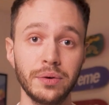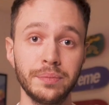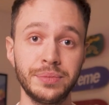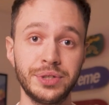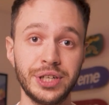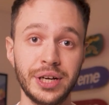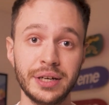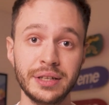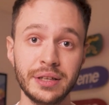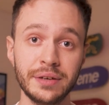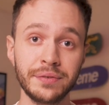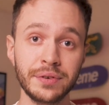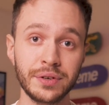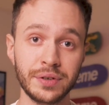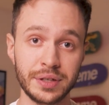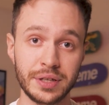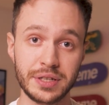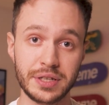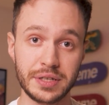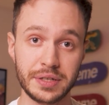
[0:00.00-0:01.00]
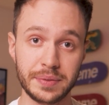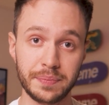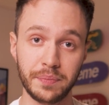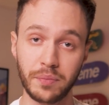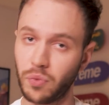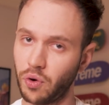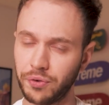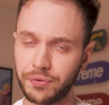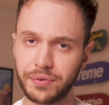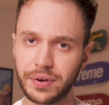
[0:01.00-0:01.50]
objective
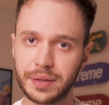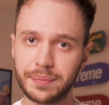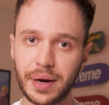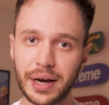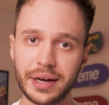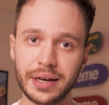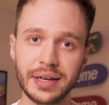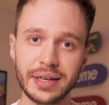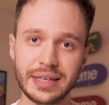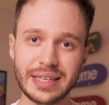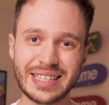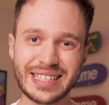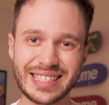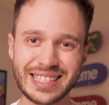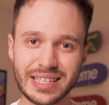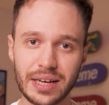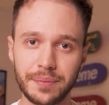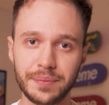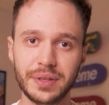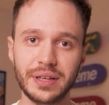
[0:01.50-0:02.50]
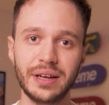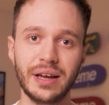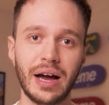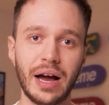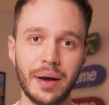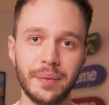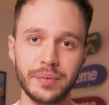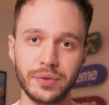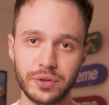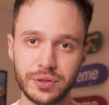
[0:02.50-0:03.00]
criticism or feedback is something
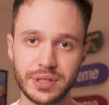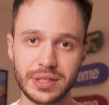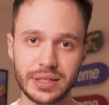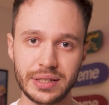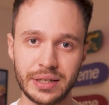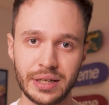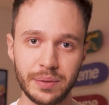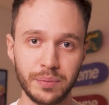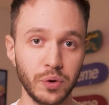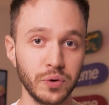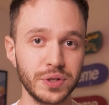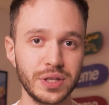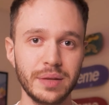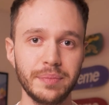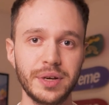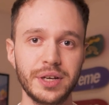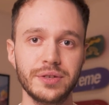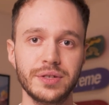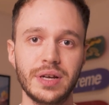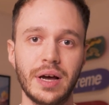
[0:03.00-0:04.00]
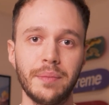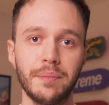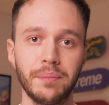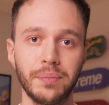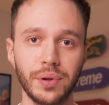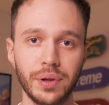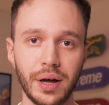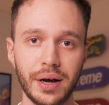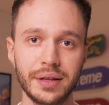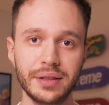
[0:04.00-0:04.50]
I'm not seeing, mostly because I'm
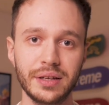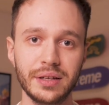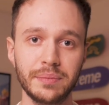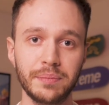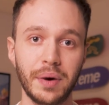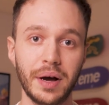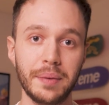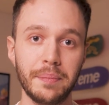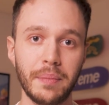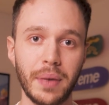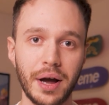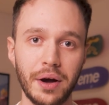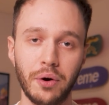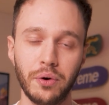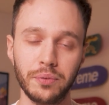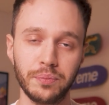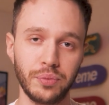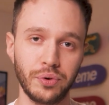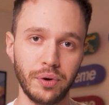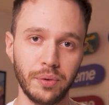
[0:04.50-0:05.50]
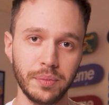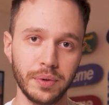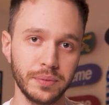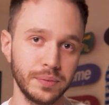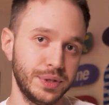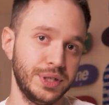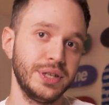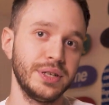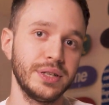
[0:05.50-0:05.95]
blinded by my own problem, which